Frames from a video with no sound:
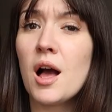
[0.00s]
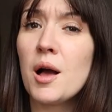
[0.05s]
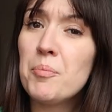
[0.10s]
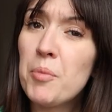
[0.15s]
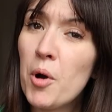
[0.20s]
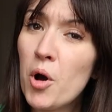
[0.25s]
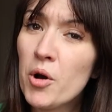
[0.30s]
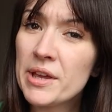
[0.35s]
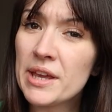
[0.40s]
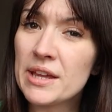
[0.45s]
A
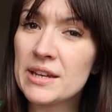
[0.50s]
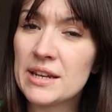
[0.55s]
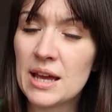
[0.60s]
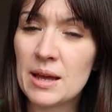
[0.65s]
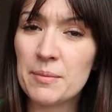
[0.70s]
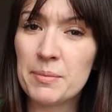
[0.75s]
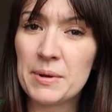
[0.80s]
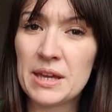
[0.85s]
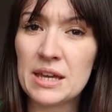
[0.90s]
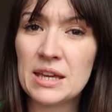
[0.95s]
pocket
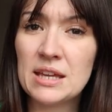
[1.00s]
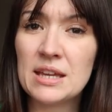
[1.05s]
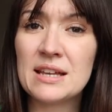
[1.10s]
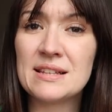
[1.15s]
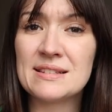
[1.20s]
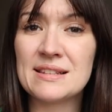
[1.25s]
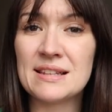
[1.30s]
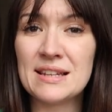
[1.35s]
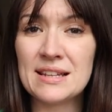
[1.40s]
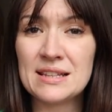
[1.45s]
nappy
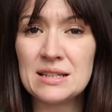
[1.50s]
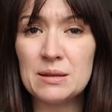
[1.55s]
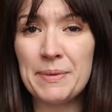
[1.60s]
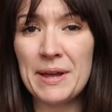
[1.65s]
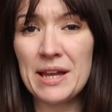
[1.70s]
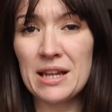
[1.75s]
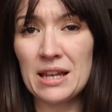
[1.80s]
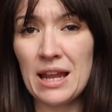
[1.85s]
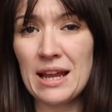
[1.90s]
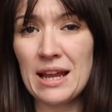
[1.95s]
is a little bit